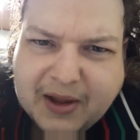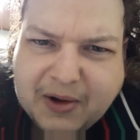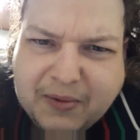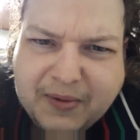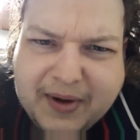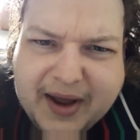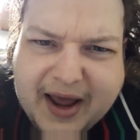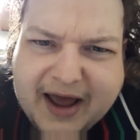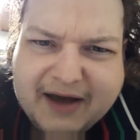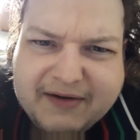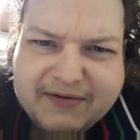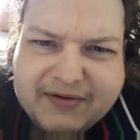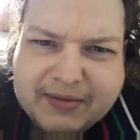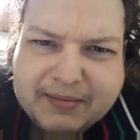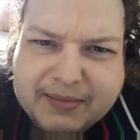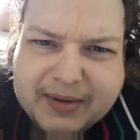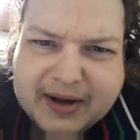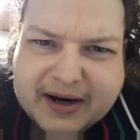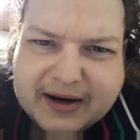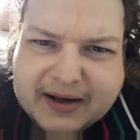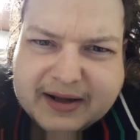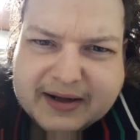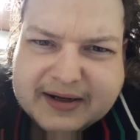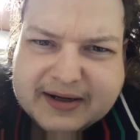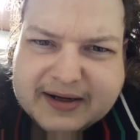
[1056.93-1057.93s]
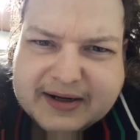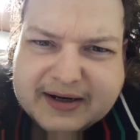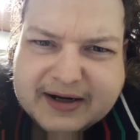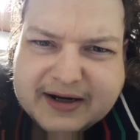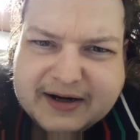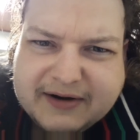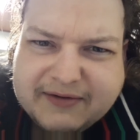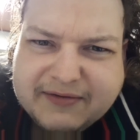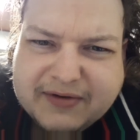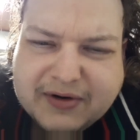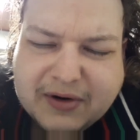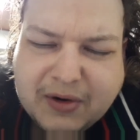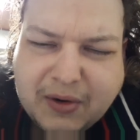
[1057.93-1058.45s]
We haven't been
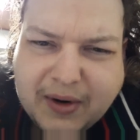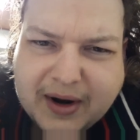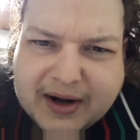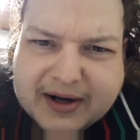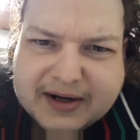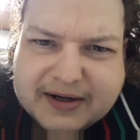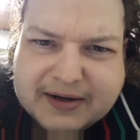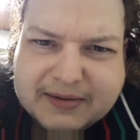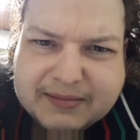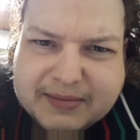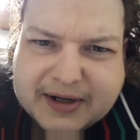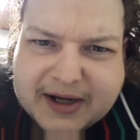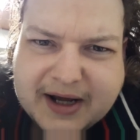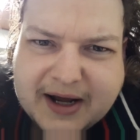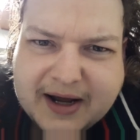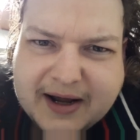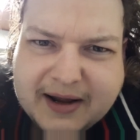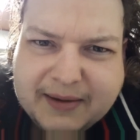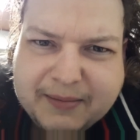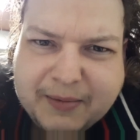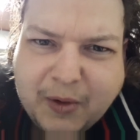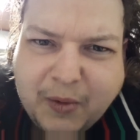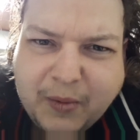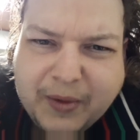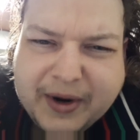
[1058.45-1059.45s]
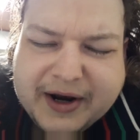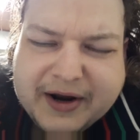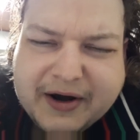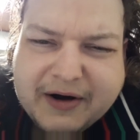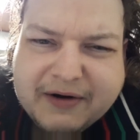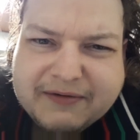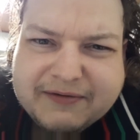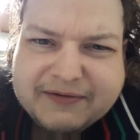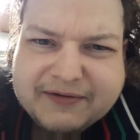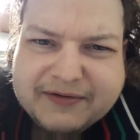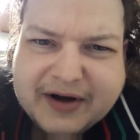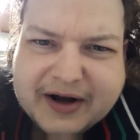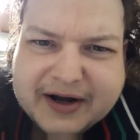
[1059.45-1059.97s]
listening for quite some time. We
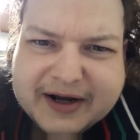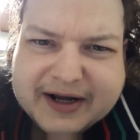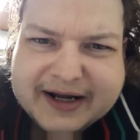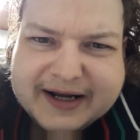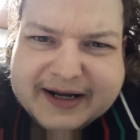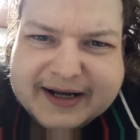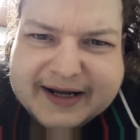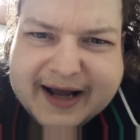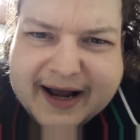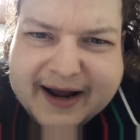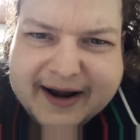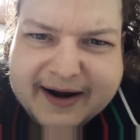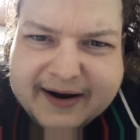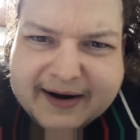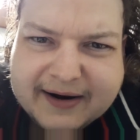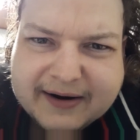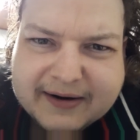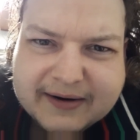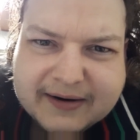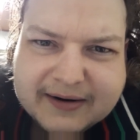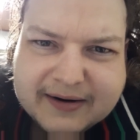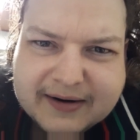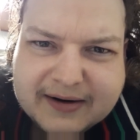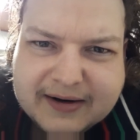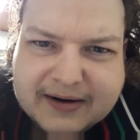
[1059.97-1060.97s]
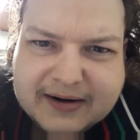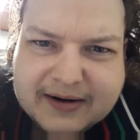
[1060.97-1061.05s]
don't fucking care.